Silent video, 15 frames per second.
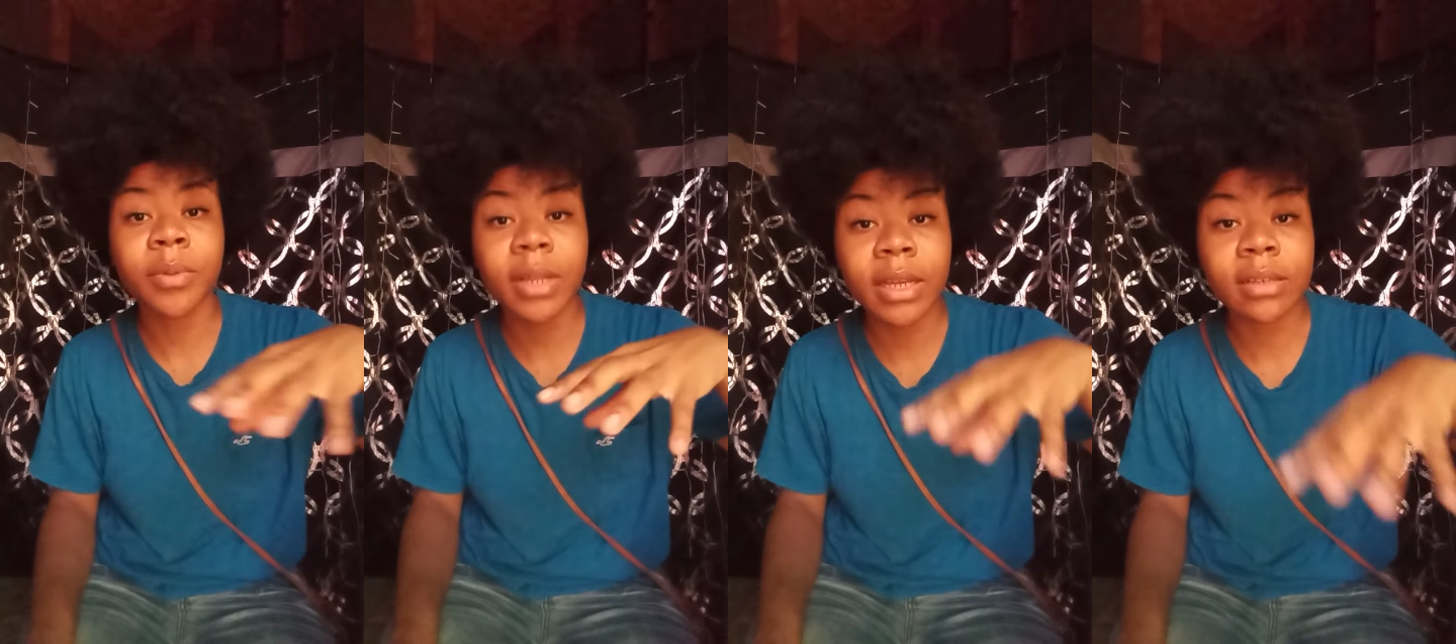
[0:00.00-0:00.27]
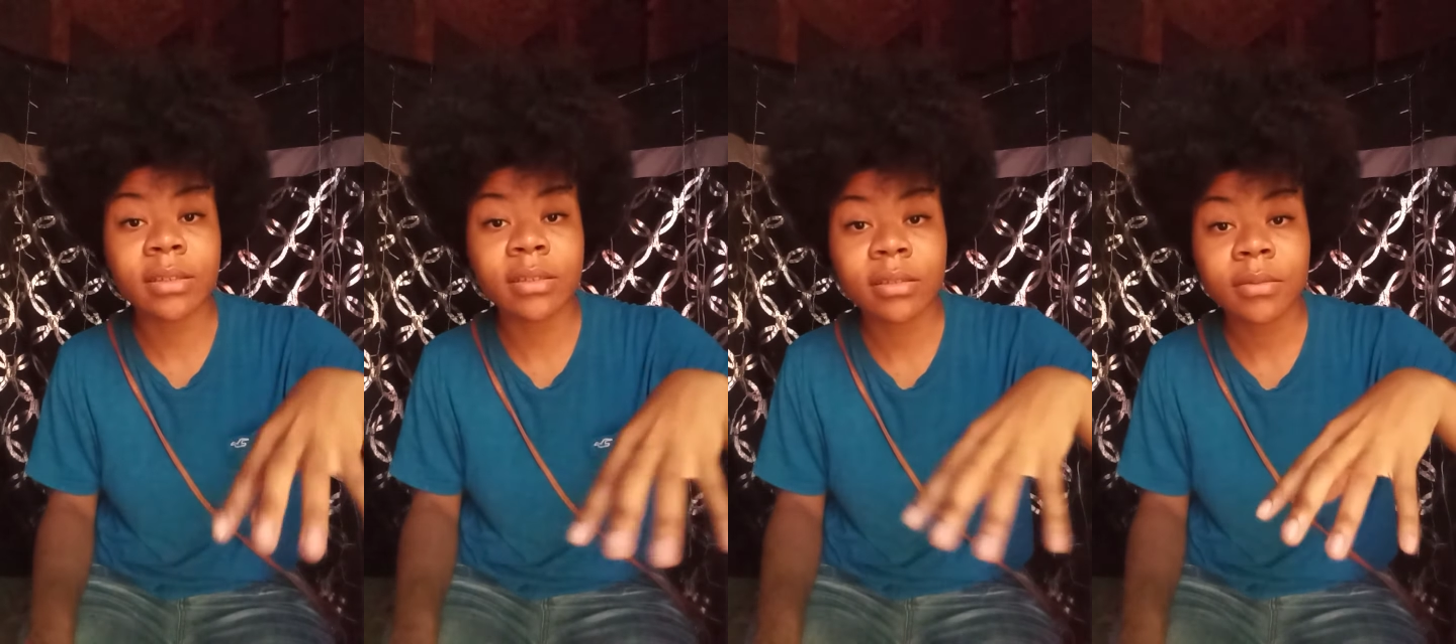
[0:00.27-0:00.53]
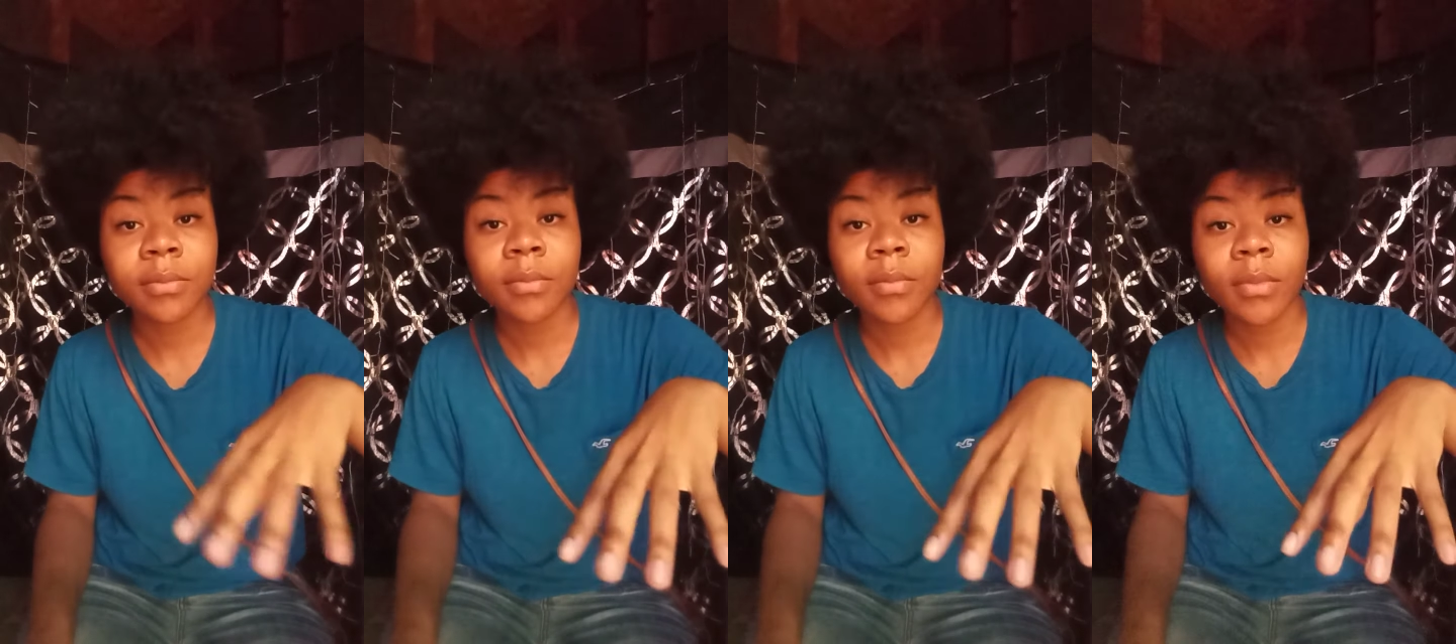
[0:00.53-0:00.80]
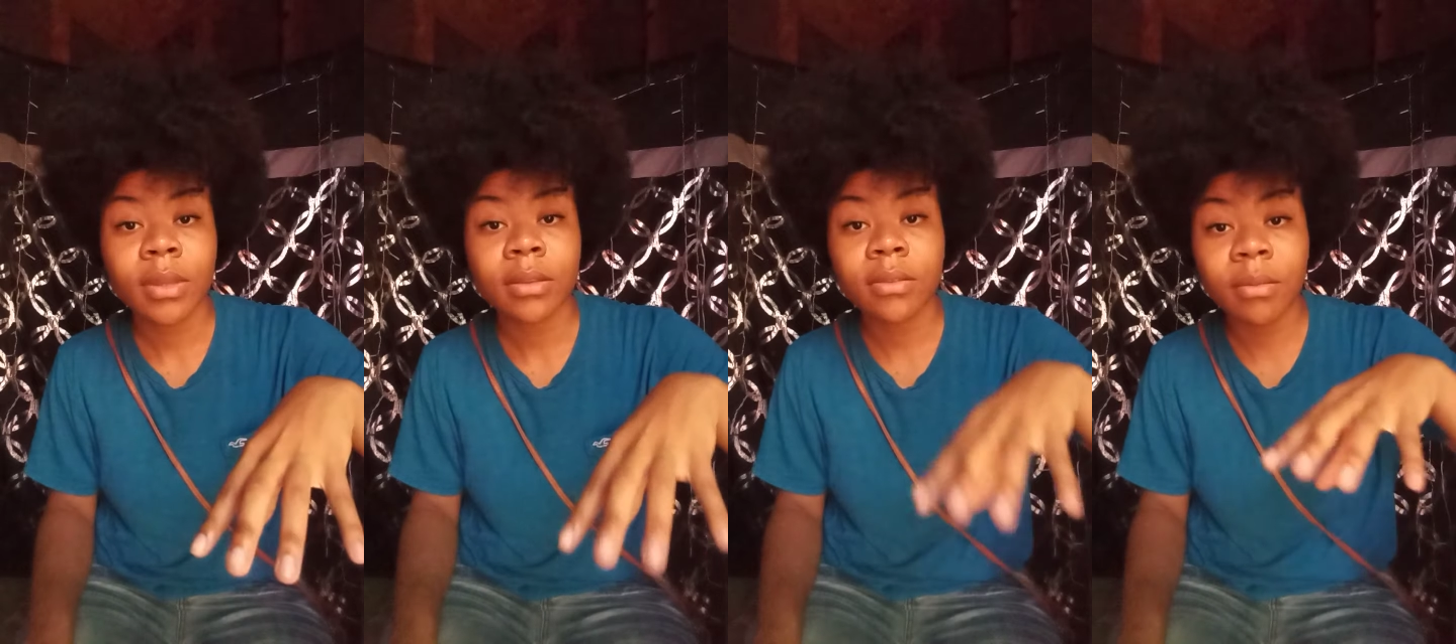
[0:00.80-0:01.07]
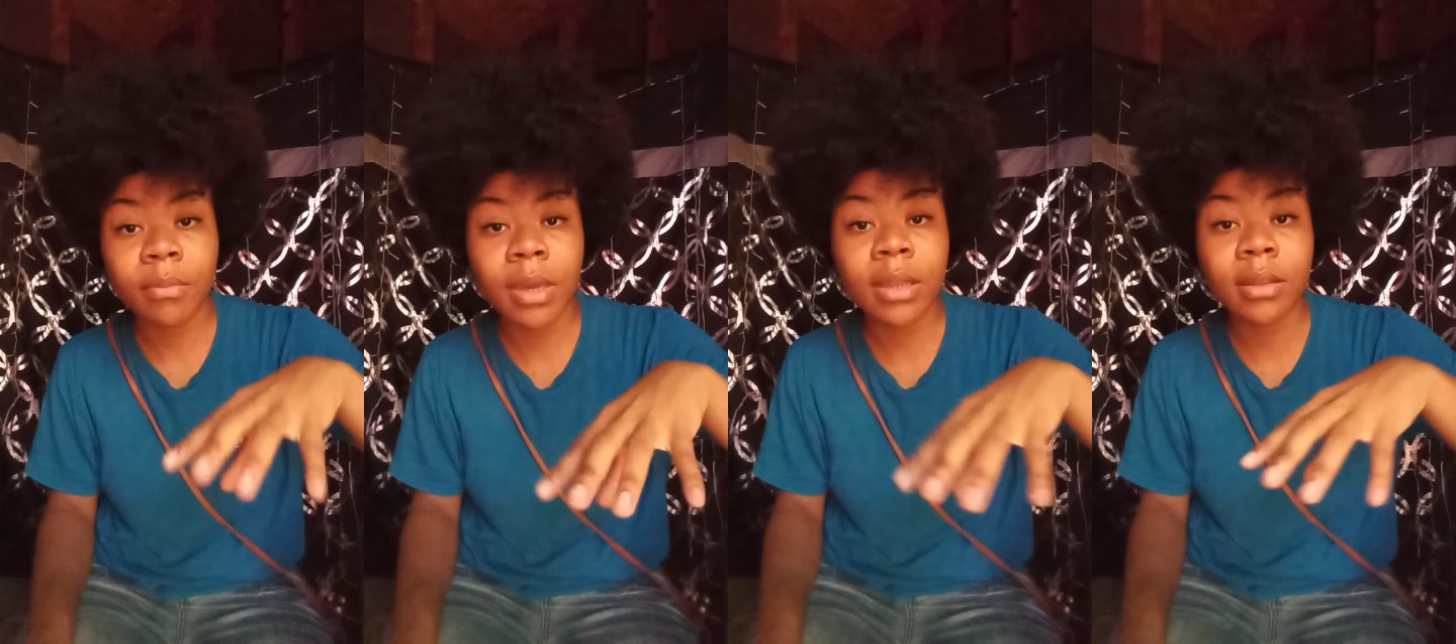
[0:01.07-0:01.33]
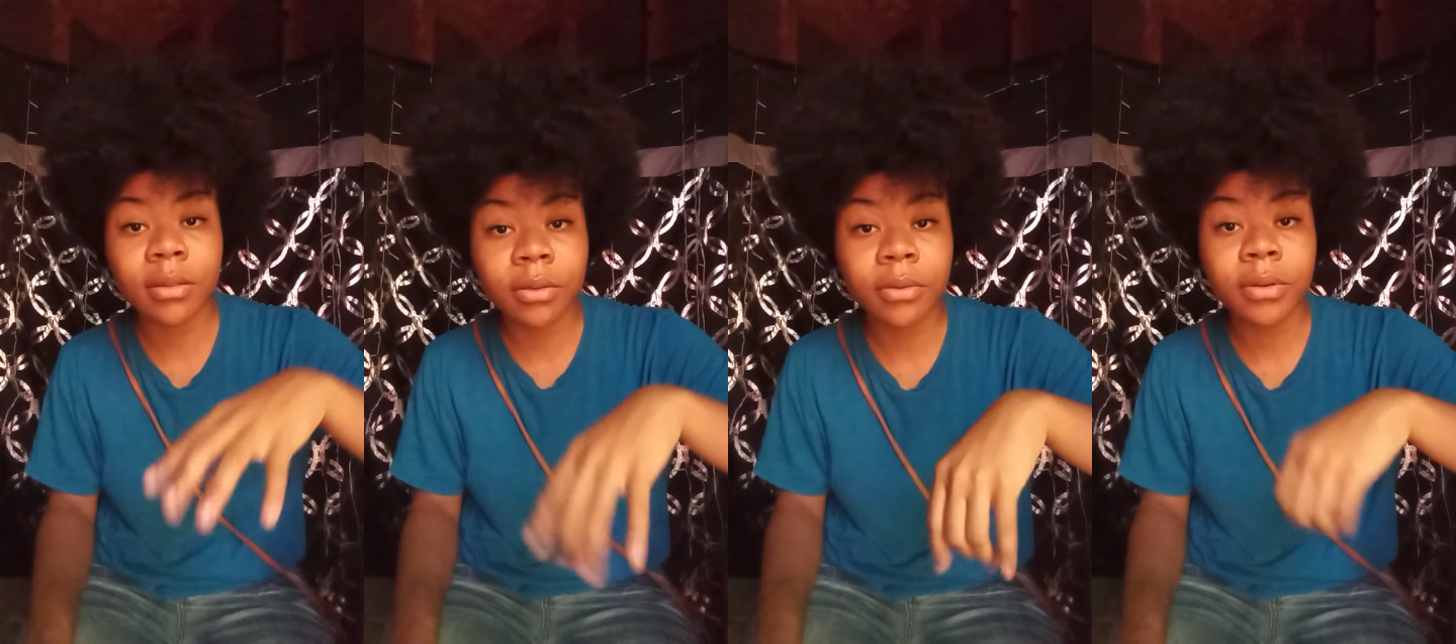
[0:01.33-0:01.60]
place to
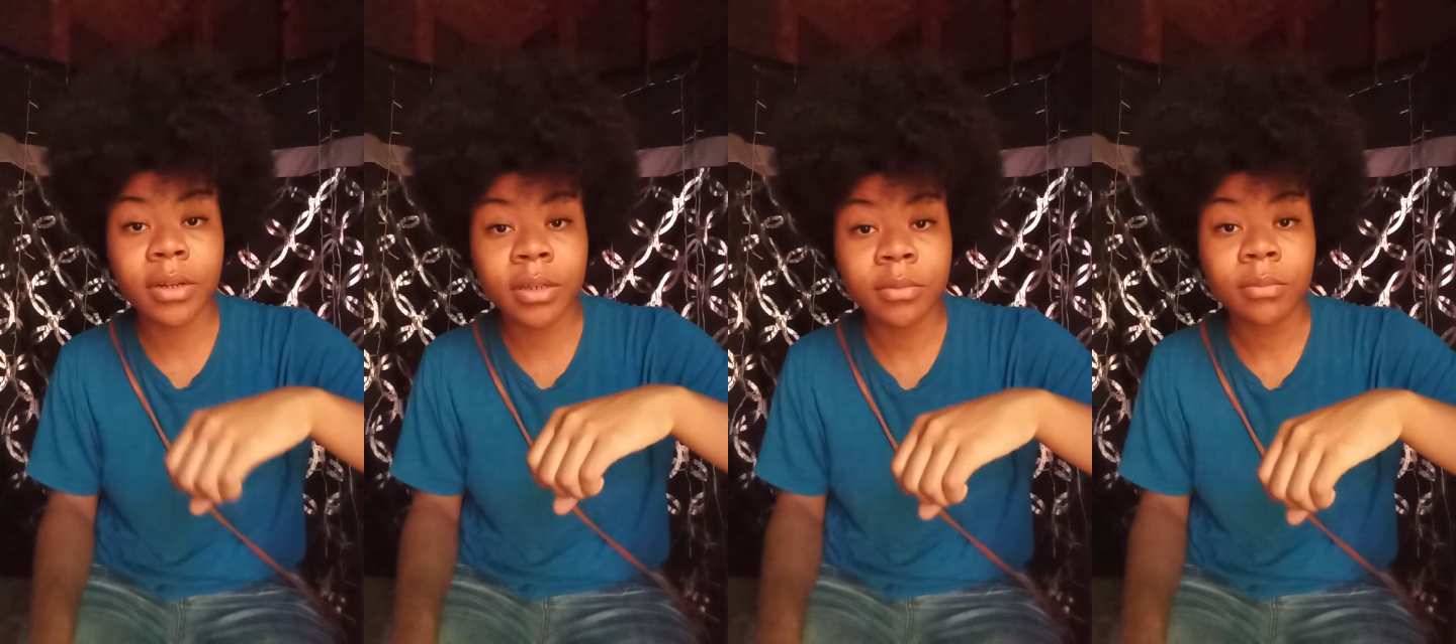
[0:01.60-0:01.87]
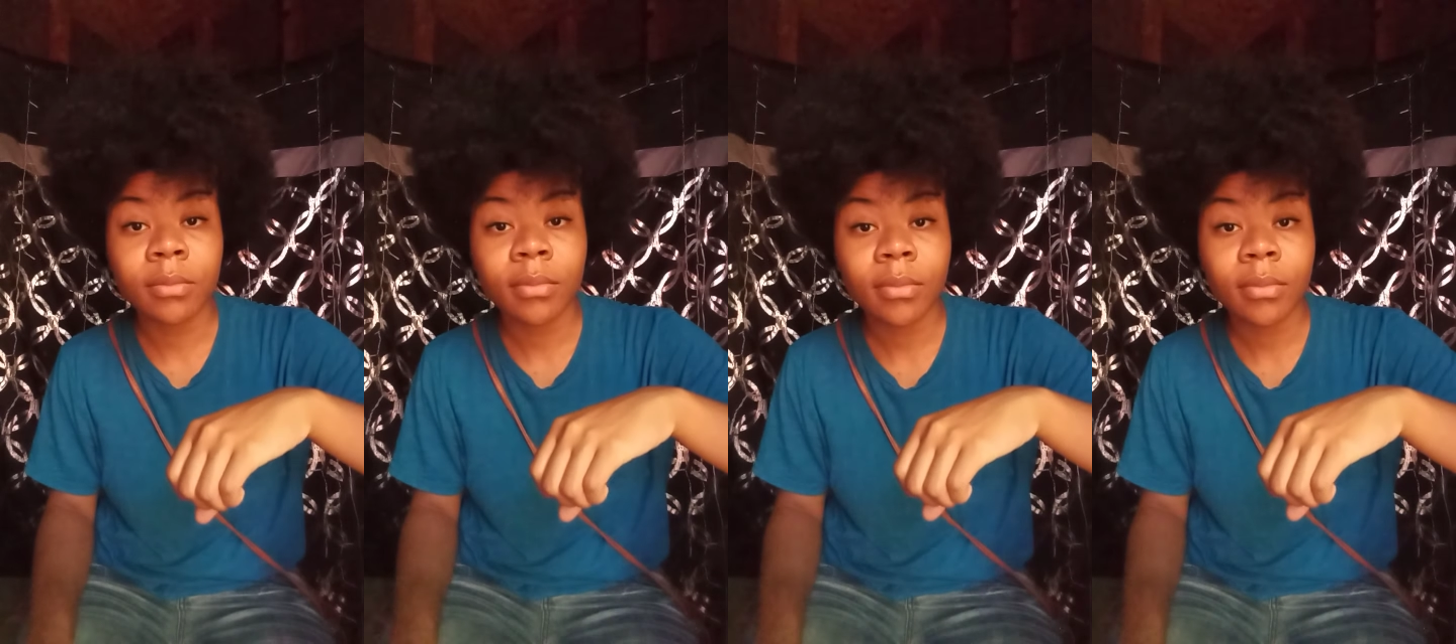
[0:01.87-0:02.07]
meet the Lord,